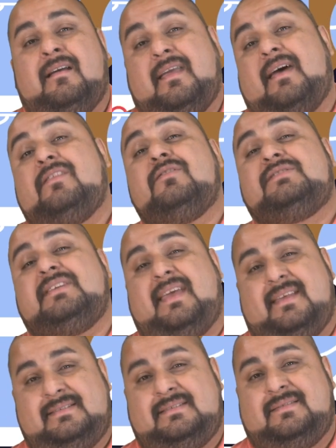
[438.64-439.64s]
Gather those
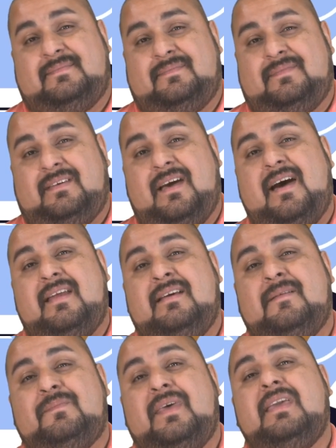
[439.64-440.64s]
hands. God,
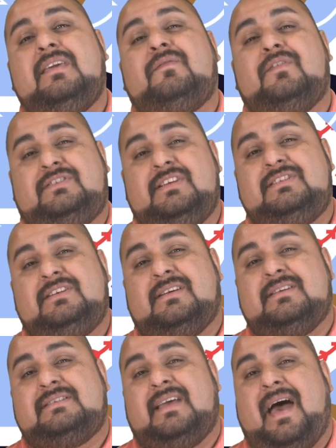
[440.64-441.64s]
thank you for teaching
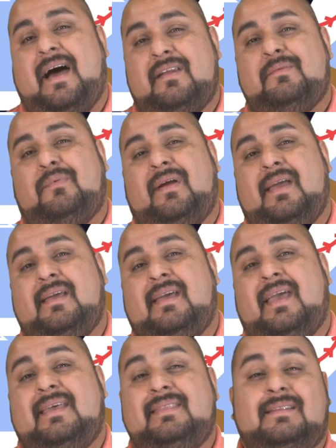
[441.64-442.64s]
us how to pray
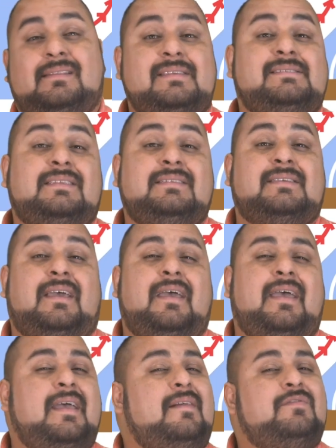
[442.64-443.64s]
and then listening to
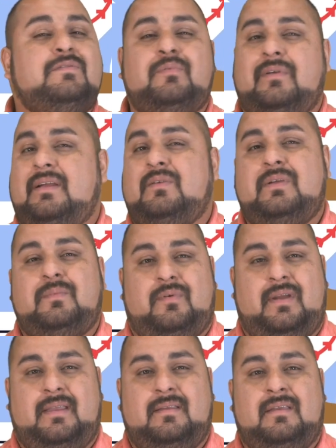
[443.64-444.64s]
every prayer we
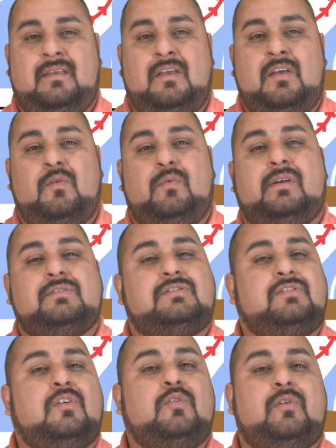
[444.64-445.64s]
pray. We are
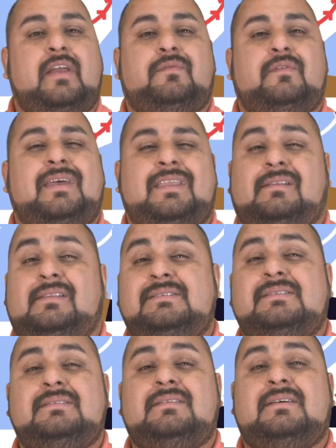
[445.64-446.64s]
so grateful that you
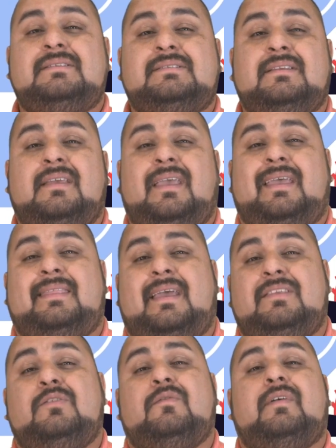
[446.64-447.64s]
listen to us and
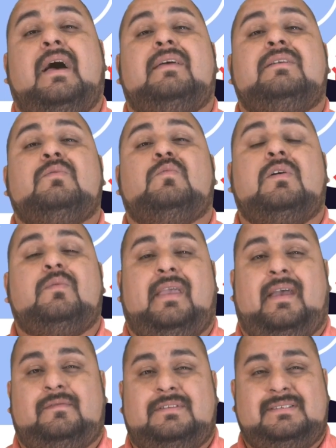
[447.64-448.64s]
that you value what we
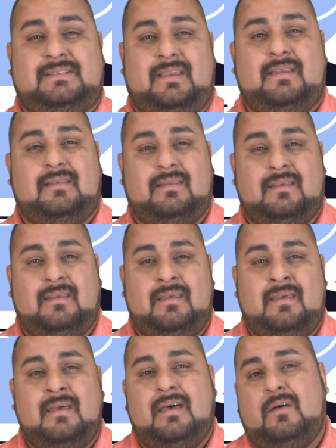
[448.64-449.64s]
have to say.
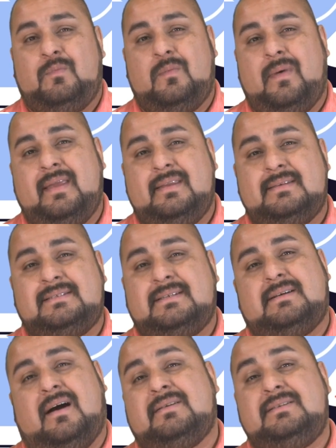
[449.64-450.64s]
Help remind us to
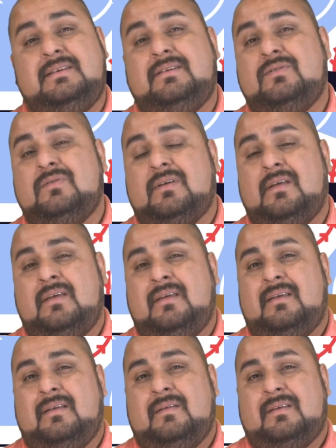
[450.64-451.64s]
talk to you
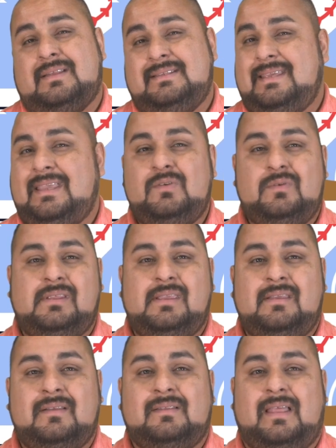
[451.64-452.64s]

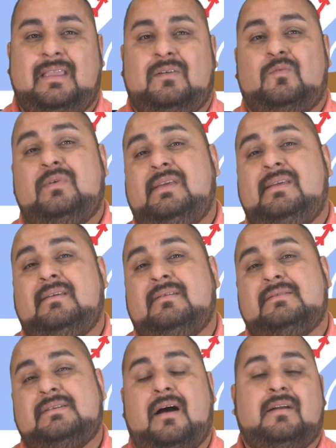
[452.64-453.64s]
continually like we
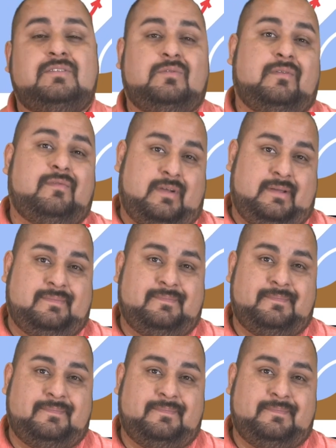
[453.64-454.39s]
talk to a friend.